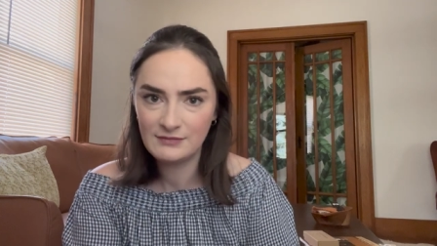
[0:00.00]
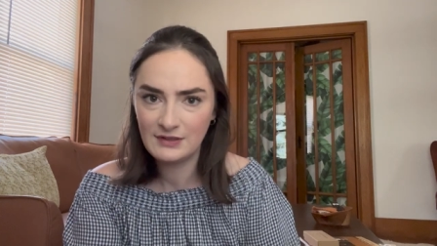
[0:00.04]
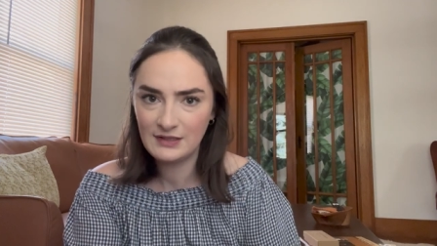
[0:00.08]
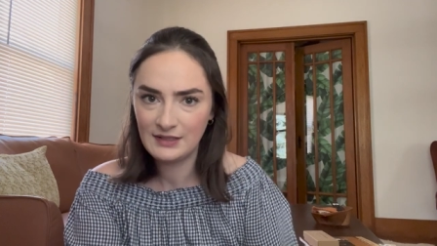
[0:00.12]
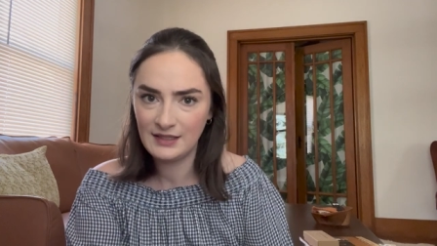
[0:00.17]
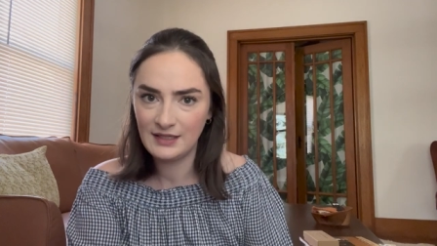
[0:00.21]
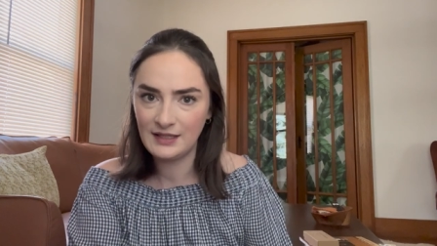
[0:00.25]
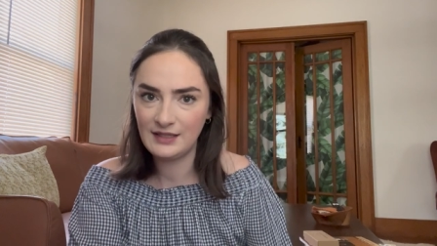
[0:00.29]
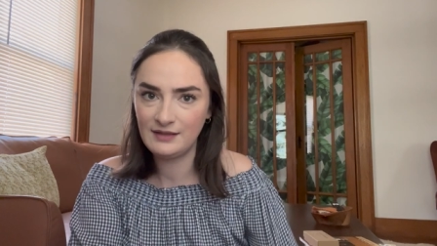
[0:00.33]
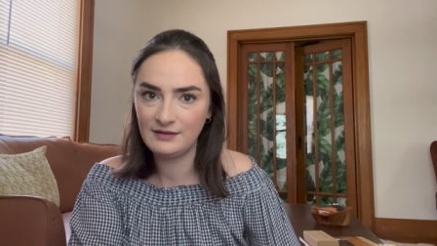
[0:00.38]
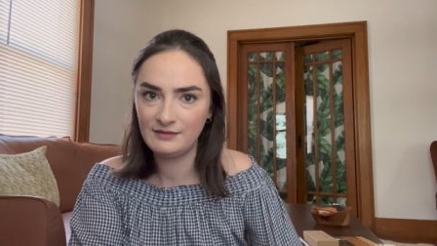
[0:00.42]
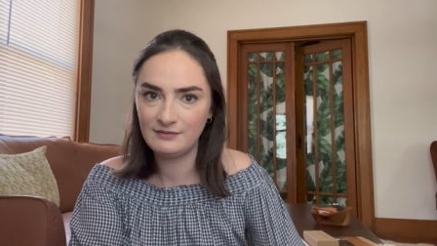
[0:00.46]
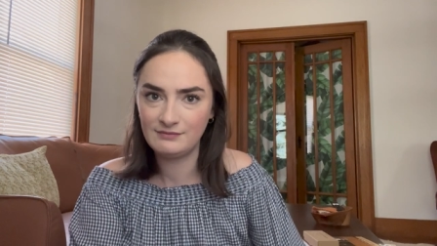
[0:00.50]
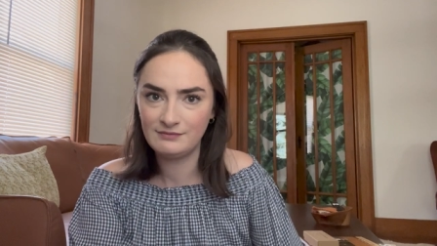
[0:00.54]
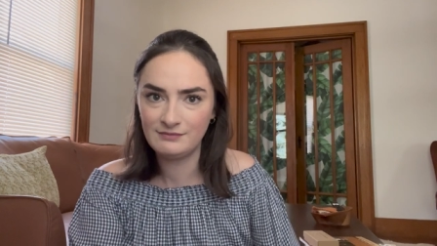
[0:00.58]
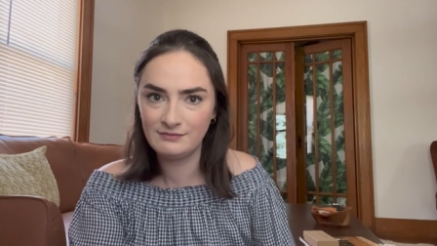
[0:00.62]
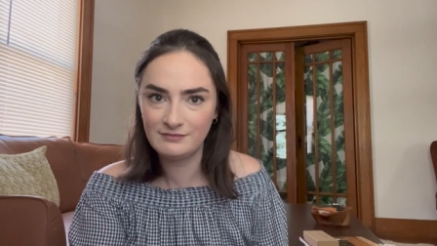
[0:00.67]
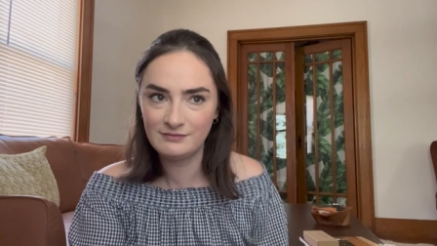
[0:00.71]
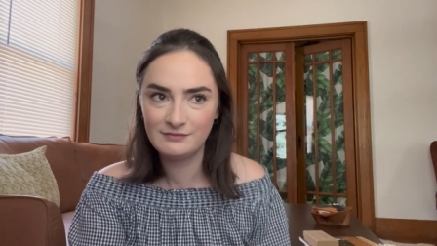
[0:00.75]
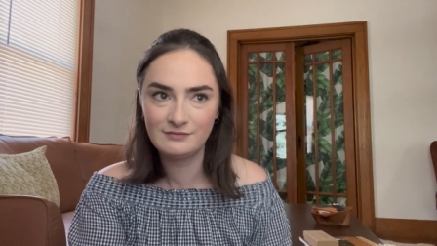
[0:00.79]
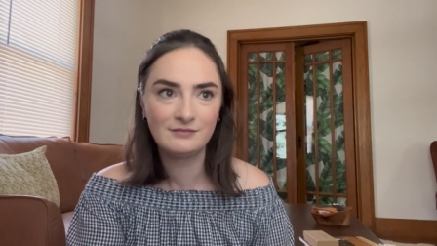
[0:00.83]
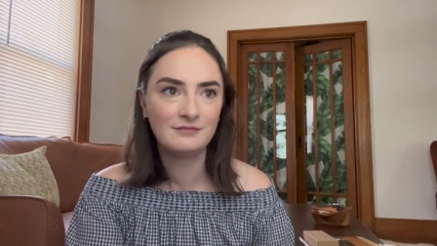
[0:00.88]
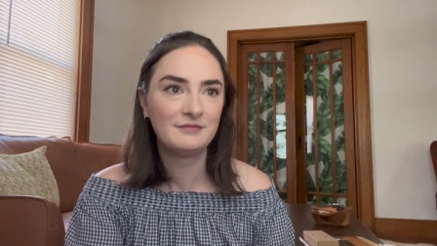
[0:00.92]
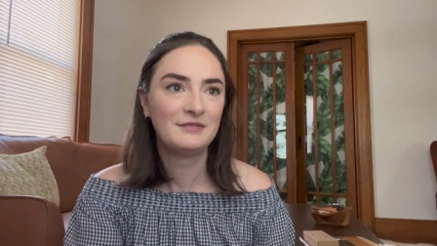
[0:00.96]
in
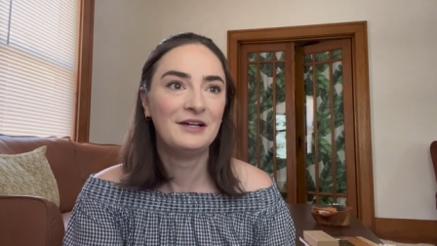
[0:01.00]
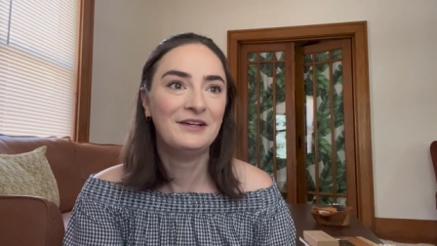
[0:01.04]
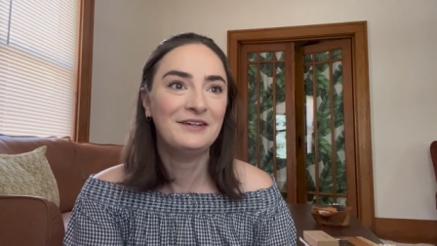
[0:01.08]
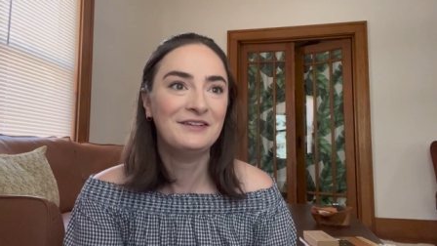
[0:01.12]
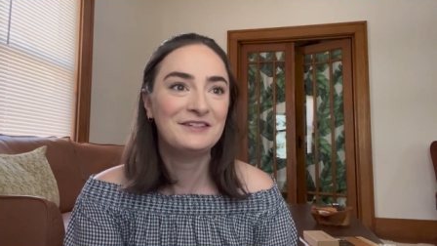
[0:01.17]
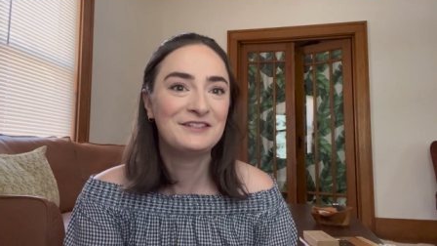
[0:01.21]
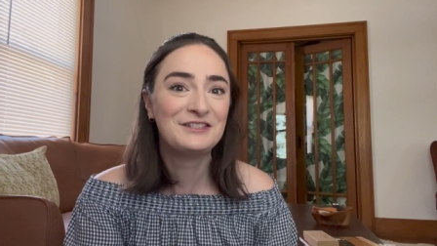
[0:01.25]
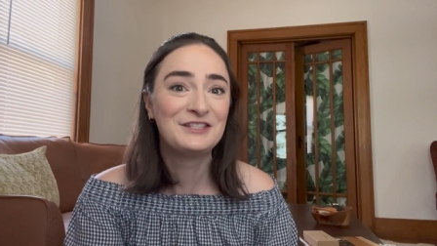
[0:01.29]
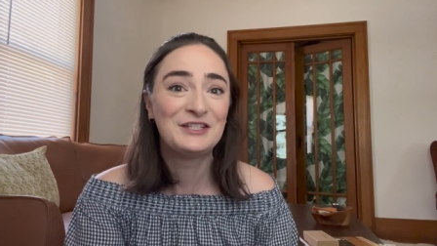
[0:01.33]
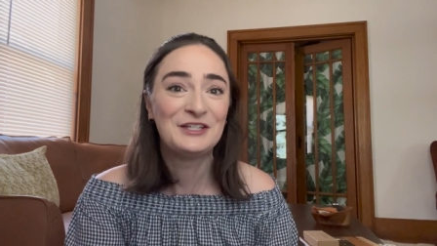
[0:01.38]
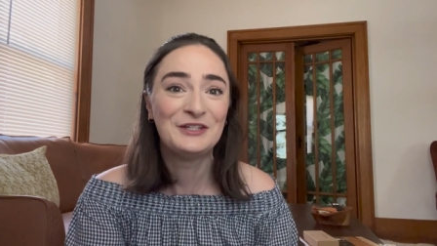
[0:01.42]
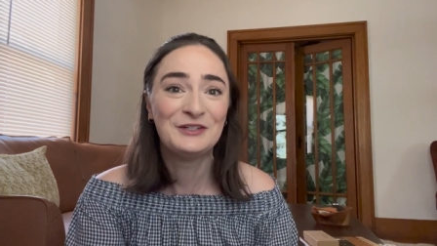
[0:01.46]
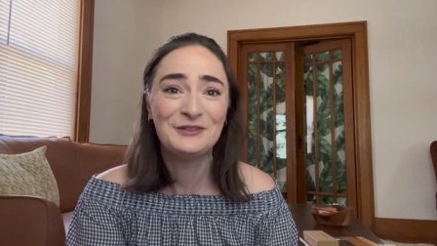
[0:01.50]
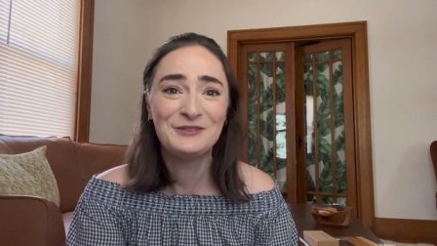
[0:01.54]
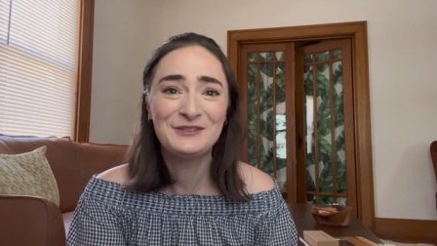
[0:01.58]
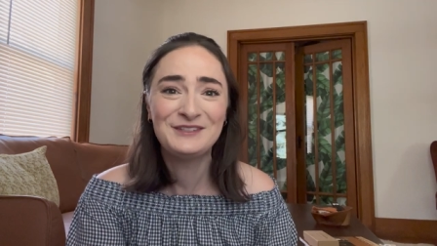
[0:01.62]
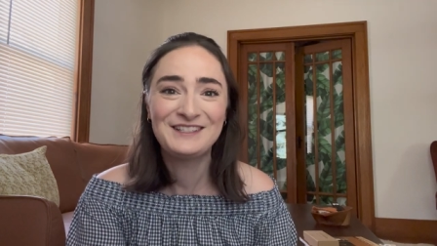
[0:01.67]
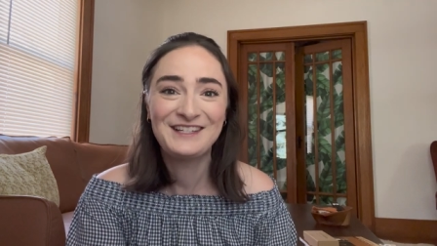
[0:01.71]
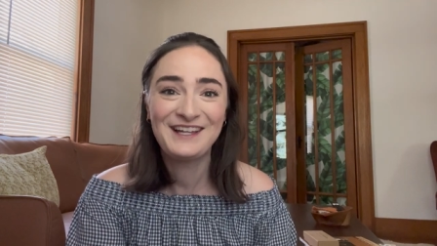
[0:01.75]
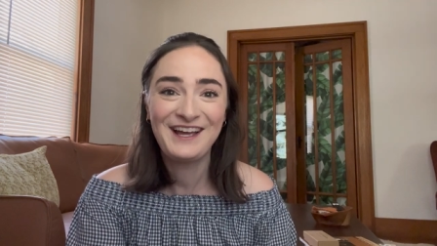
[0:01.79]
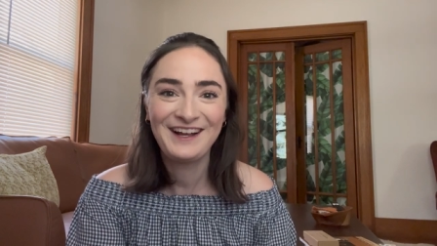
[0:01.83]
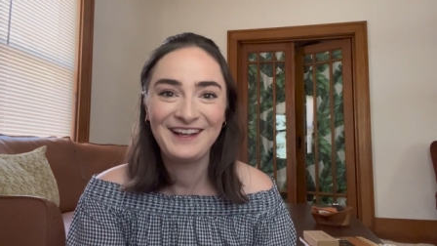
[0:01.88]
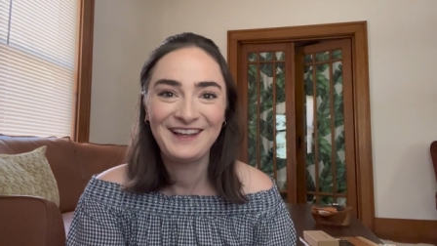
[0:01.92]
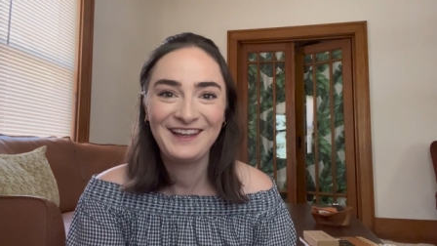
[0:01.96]
two
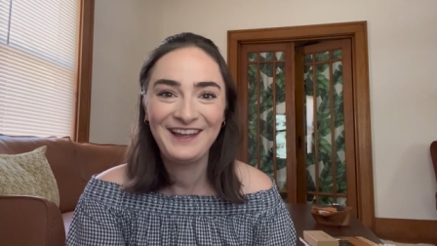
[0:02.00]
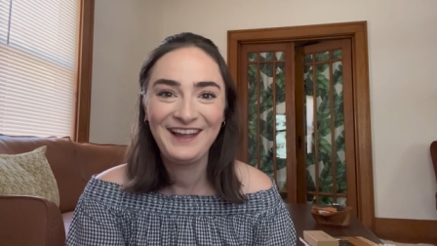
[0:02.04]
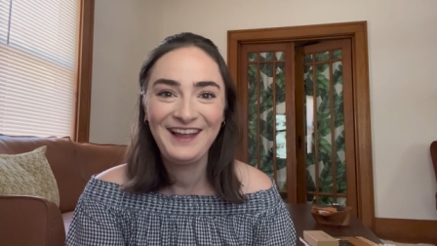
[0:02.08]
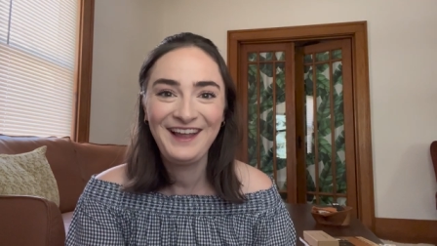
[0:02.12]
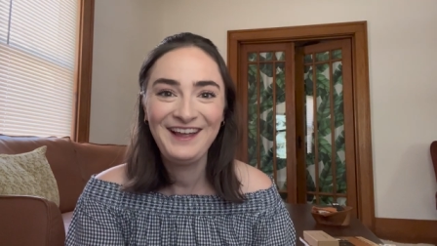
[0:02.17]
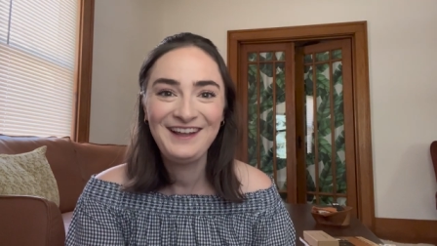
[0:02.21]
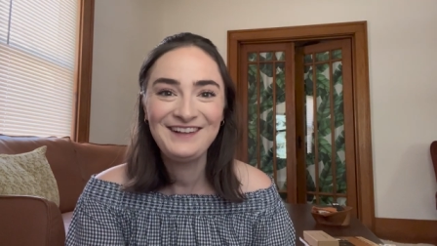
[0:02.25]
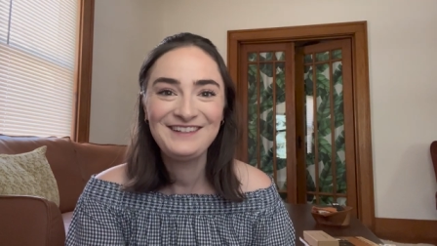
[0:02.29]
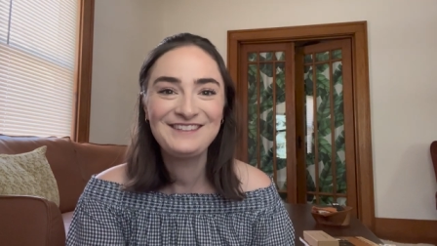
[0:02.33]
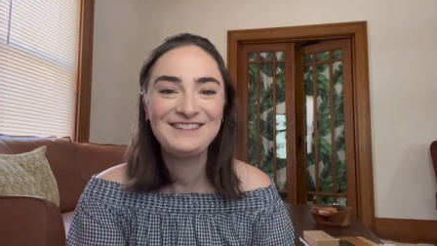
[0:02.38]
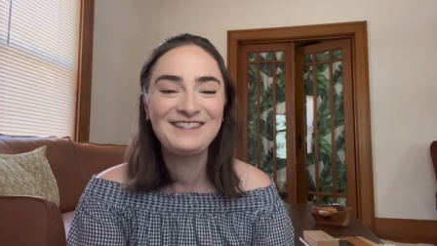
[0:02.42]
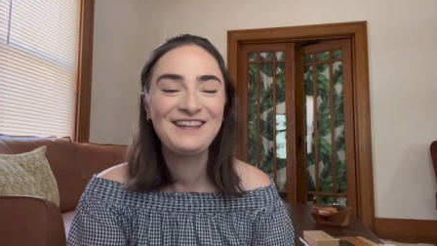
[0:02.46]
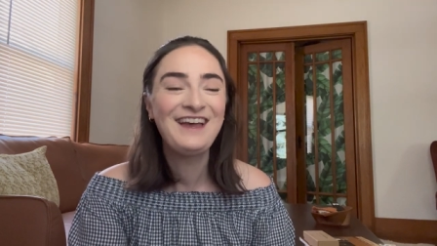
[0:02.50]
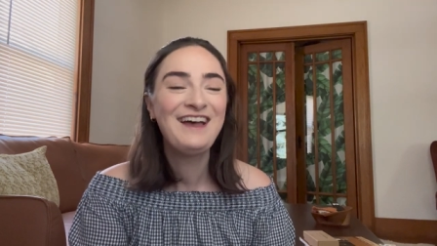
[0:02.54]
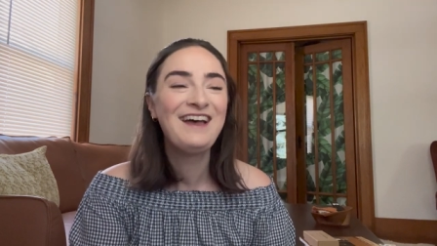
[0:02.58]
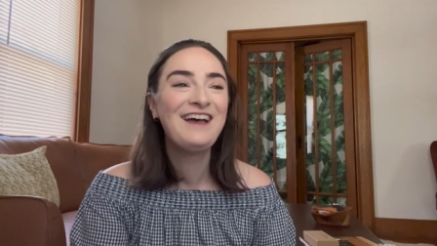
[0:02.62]
decades.